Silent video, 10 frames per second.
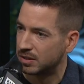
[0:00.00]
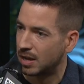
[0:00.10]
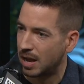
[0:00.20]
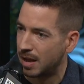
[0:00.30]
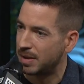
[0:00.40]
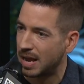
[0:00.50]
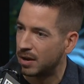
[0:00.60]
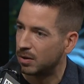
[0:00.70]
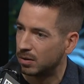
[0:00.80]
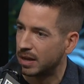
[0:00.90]
Uh, I mean, how
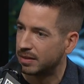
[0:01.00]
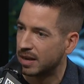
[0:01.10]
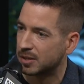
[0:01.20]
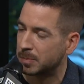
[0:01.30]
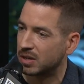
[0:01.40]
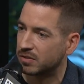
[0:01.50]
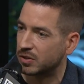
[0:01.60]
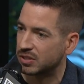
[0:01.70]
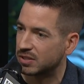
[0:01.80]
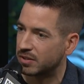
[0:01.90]
do you like that experience
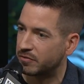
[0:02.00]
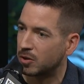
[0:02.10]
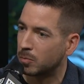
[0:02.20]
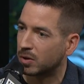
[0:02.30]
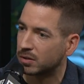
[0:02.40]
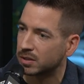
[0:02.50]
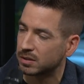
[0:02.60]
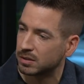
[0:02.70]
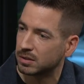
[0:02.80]
versus the film world?